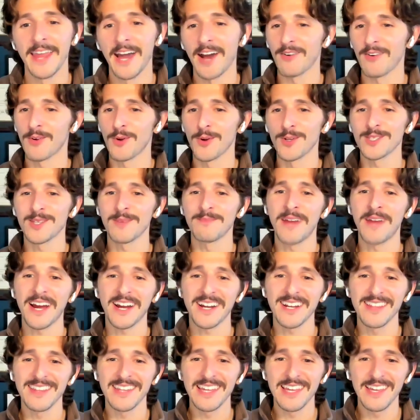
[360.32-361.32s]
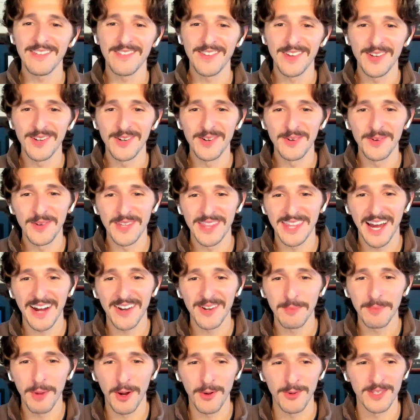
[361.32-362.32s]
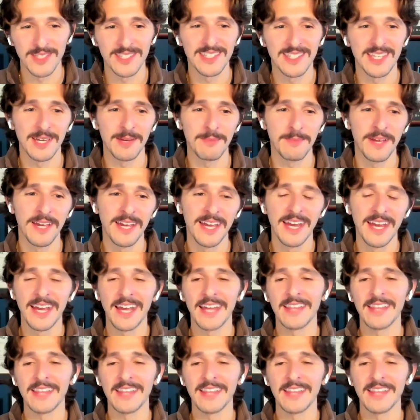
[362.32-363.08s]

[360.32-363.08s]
Now, of course, I'm not gonna leave you without a bonus tip.